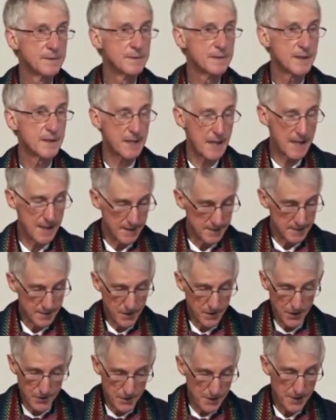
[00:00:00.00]
Again,
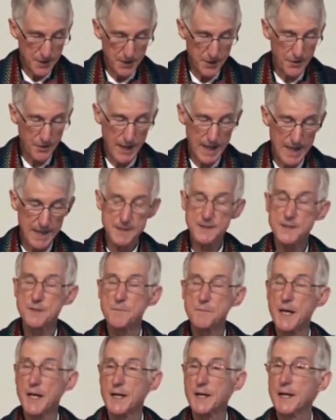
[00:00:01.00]
closing your eyes
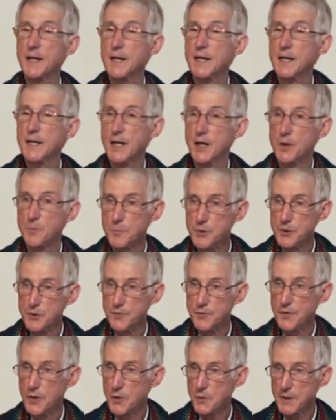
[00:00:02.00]
may help you
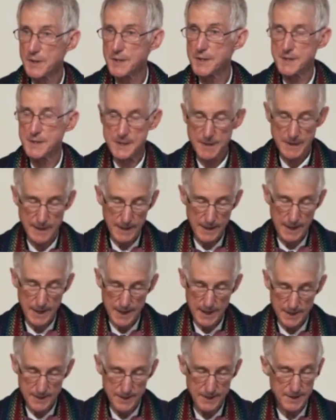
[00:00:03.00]
focus
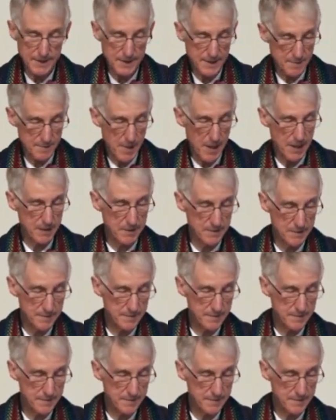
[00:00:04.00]
on smell.